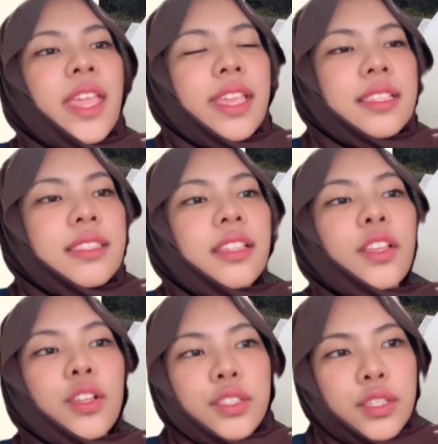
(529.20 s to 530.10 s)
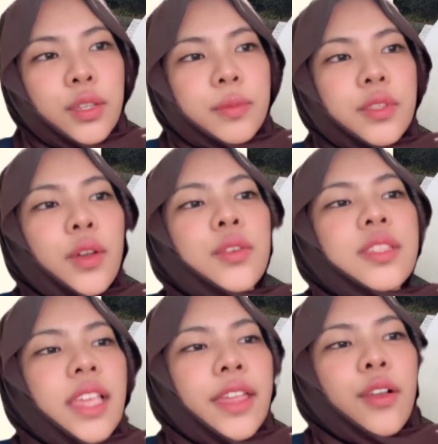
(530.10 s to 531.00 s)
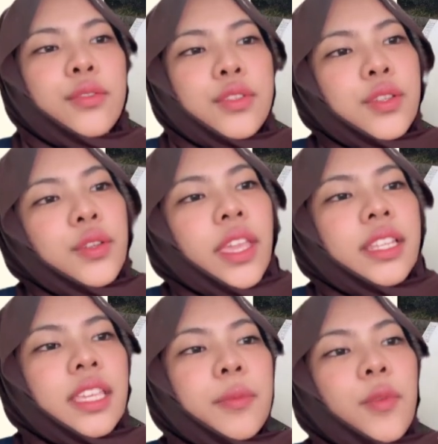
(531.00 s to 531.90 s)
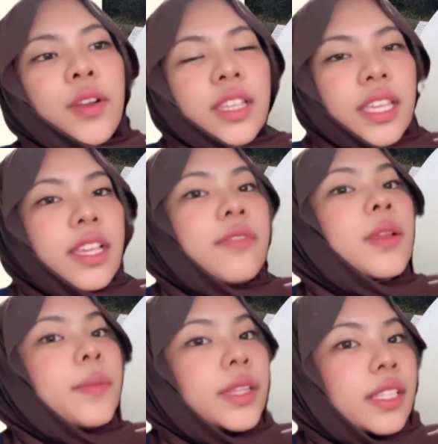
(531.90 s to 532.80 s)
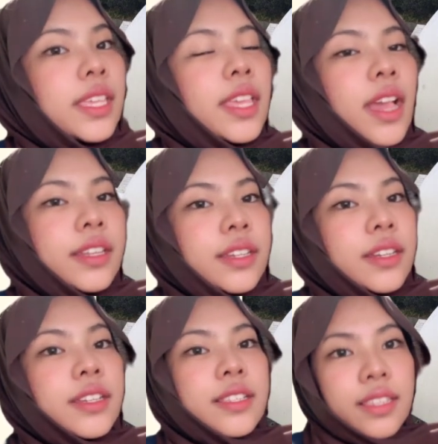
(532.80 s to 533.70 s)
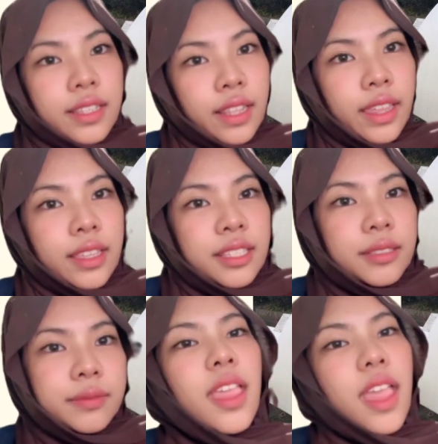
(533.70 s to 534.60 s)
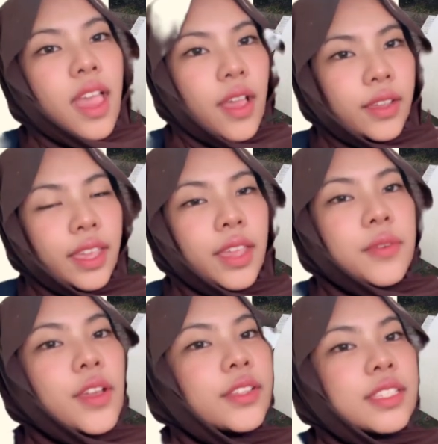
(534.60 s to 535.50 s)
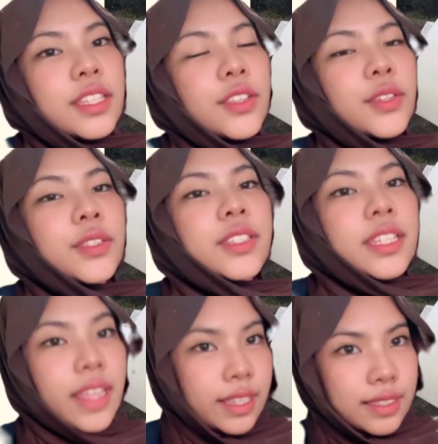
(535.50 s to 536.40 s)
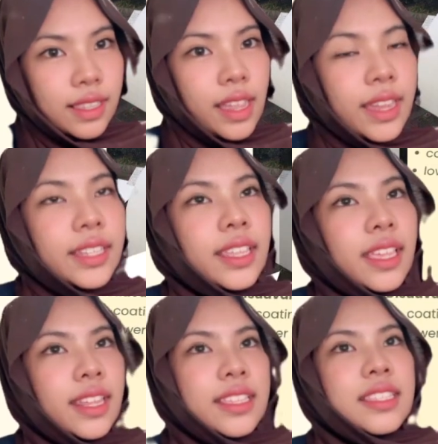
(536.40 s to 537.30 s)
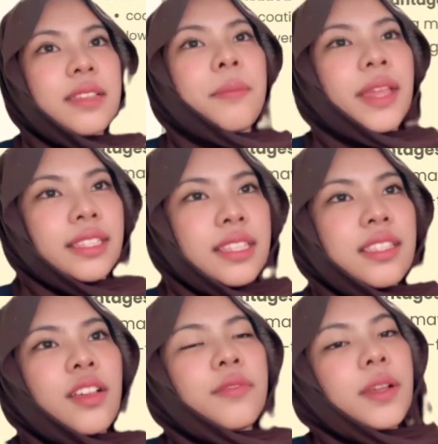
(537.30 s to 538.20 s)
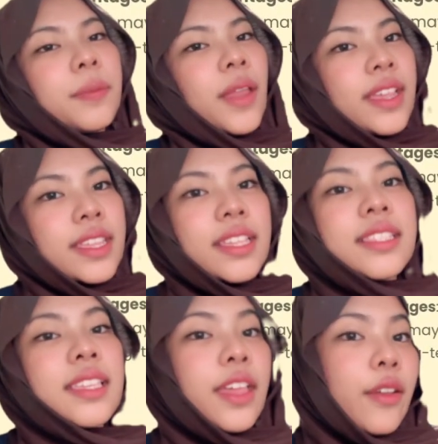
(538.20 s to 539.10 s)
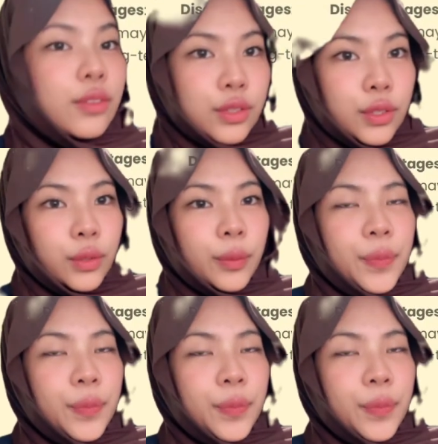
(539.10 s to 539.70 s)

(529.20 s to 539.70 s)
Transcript: is not consumed, so TiO2 can keep working repeatedly under the sunlight. Okay, we continue to the next slide. It is the methods of applying TiO2.